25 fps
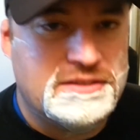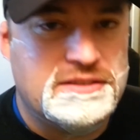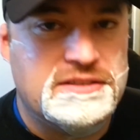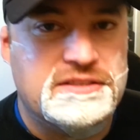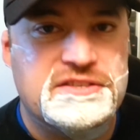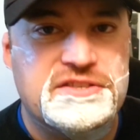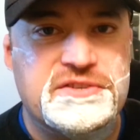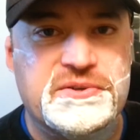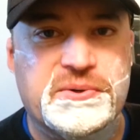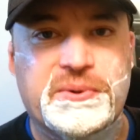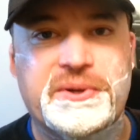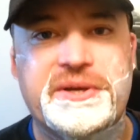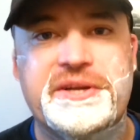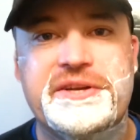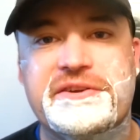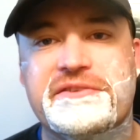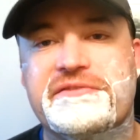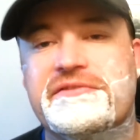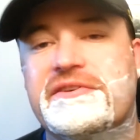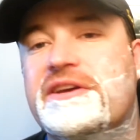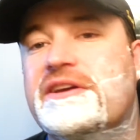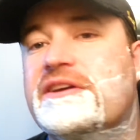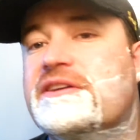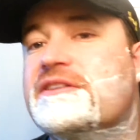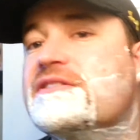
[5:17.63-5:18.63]
You're destroying your
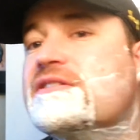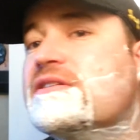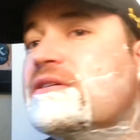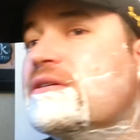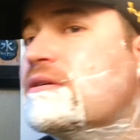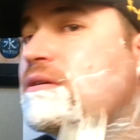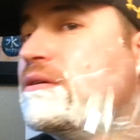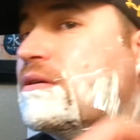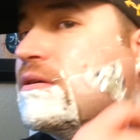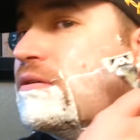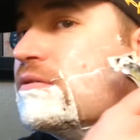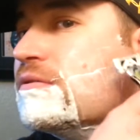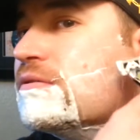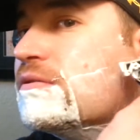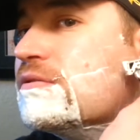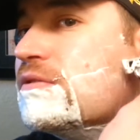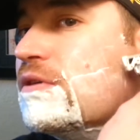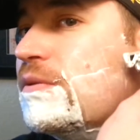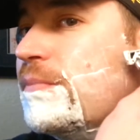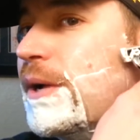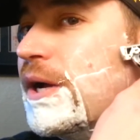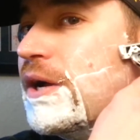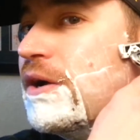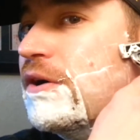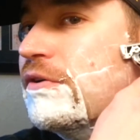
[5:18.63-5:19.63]
face. So let's
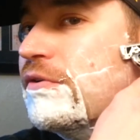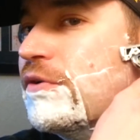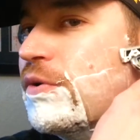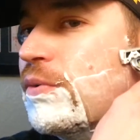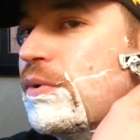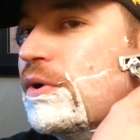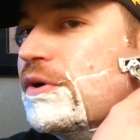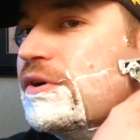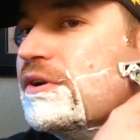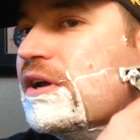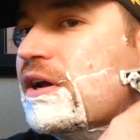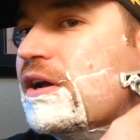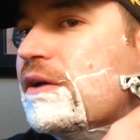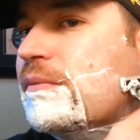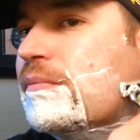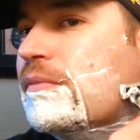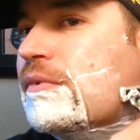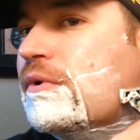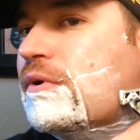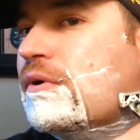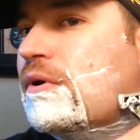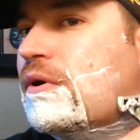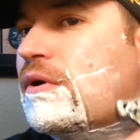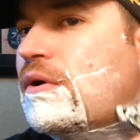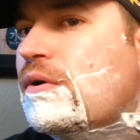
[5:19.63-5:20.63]
go back over one time.
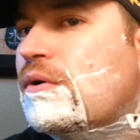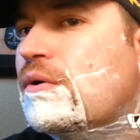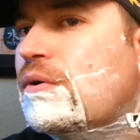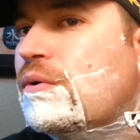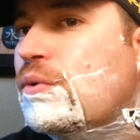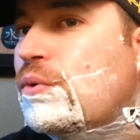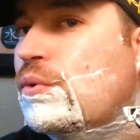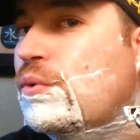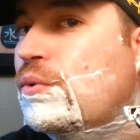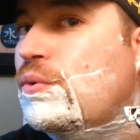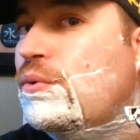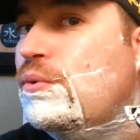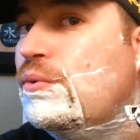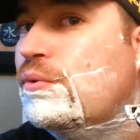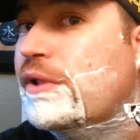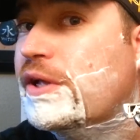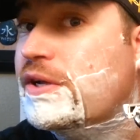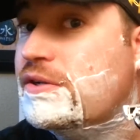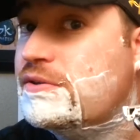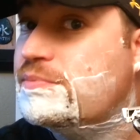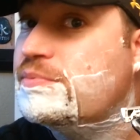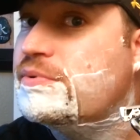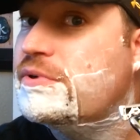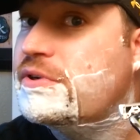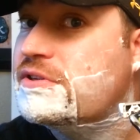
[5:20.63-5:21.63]
Ooh, that
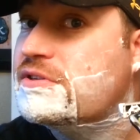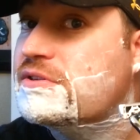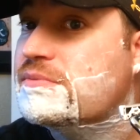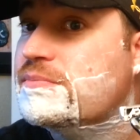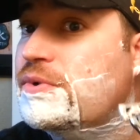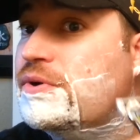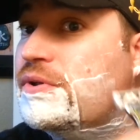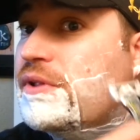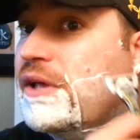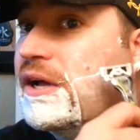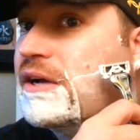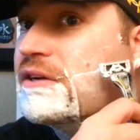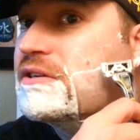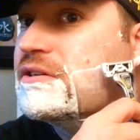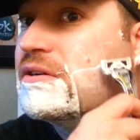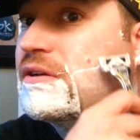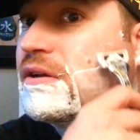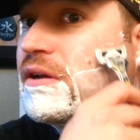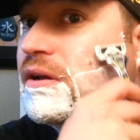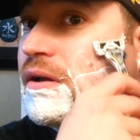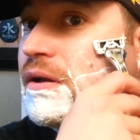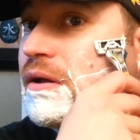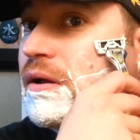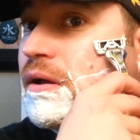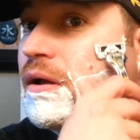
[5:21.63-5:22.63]
was pretty smooth,
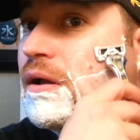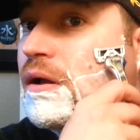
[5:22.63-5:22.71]
actually.